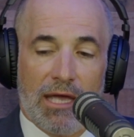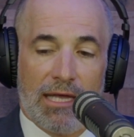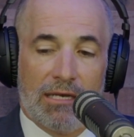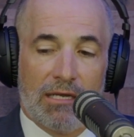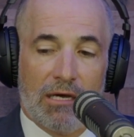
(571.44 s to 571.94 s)

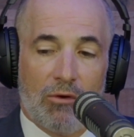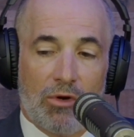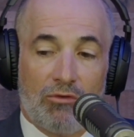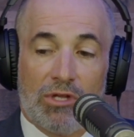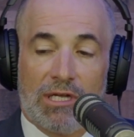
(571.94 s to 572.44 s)
And
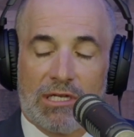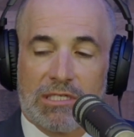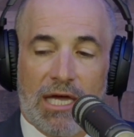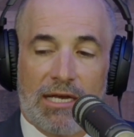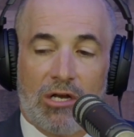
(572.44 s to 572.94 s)
we're really
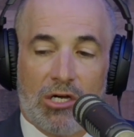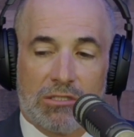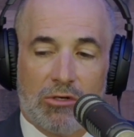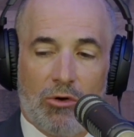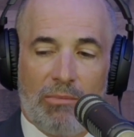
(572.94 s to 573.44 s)
excited
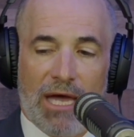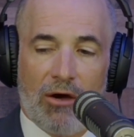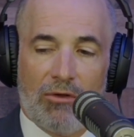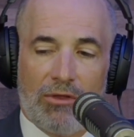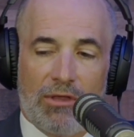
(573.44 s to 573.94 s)
also
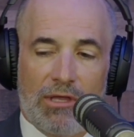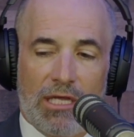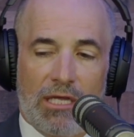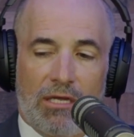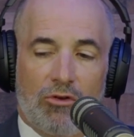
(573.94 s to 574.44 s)
about
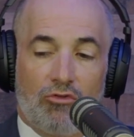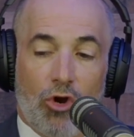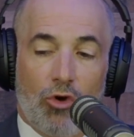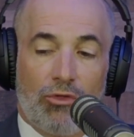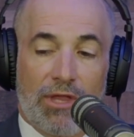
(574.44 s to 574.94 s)
the
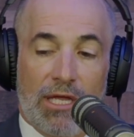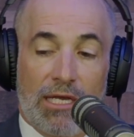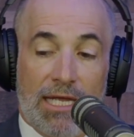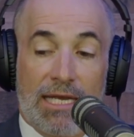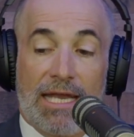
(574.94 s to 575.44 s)
growth
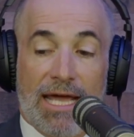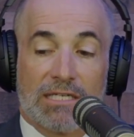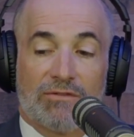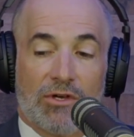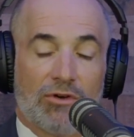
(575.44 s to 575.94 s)
in
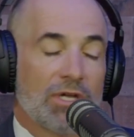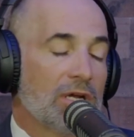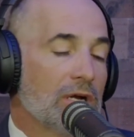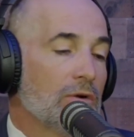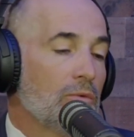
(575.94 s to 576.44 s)
Nashville
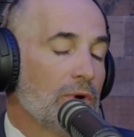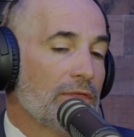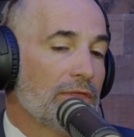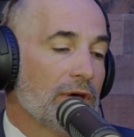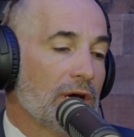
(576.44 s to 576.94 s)
here
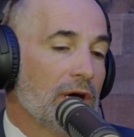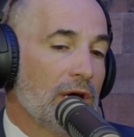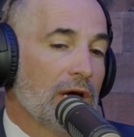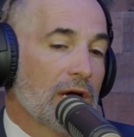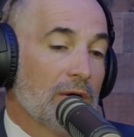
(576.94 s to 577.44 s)
with
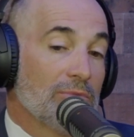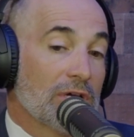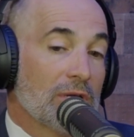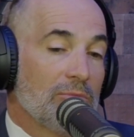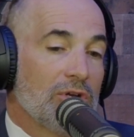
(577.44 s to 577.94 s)
a couple
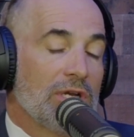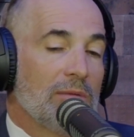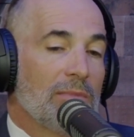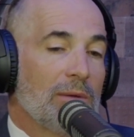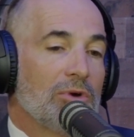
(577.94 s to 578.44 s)
of
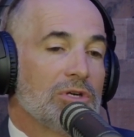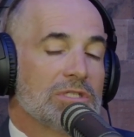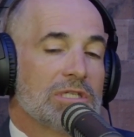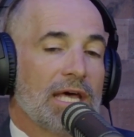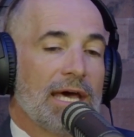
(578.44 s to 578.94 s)
community
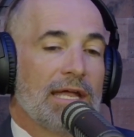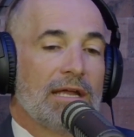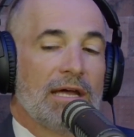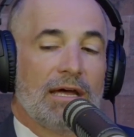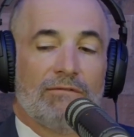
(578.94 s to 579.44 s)
members
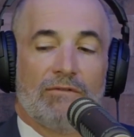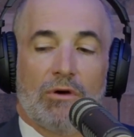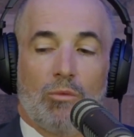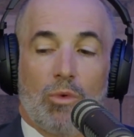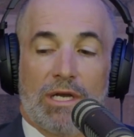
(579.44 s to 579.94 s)
that have,
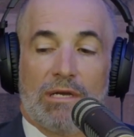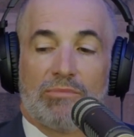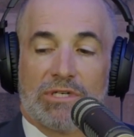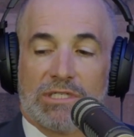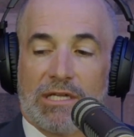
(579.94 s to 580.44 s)
one in
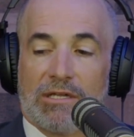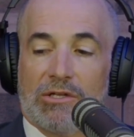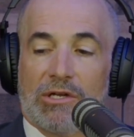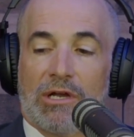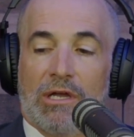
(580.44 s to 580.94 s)

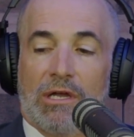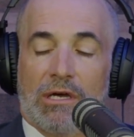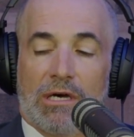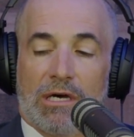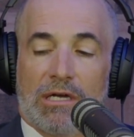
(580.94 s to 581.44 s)
particular
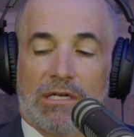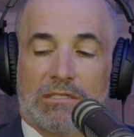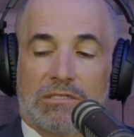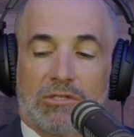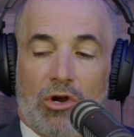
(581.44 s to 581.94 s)

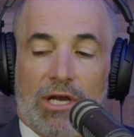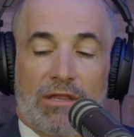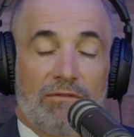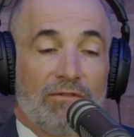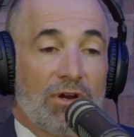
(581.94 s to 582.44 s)
has
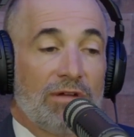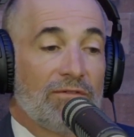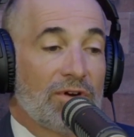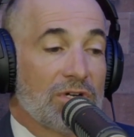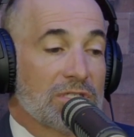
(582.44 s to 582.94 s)
started the very
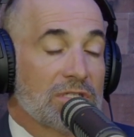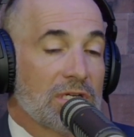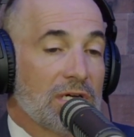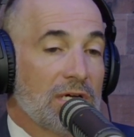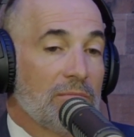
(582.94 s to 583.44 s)
first